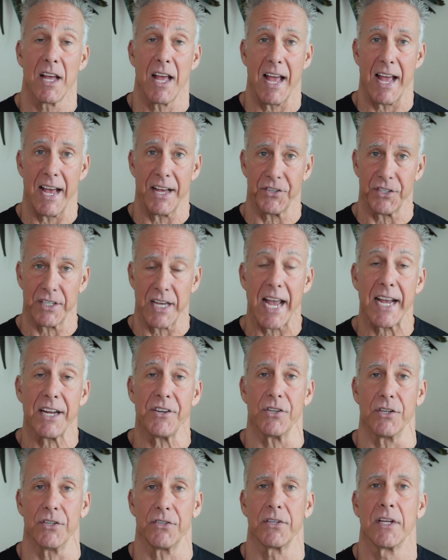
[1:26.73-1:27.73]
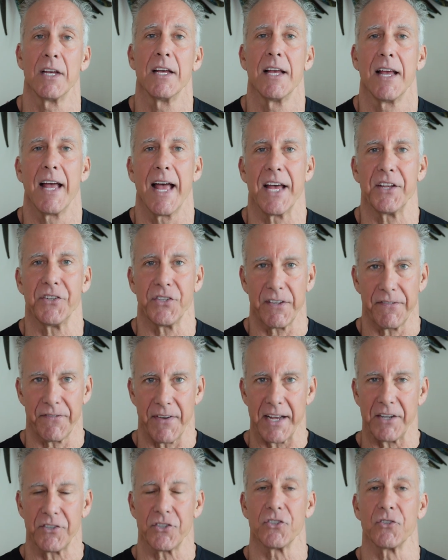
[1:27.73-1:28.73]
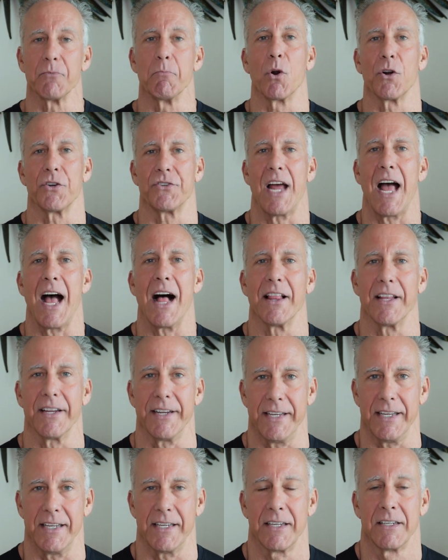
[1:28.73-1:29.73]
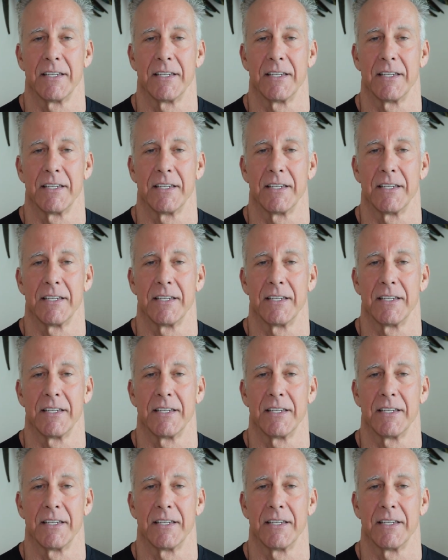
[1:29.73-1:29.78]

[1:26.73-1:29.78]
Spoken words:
as he ages, as he faces mortality.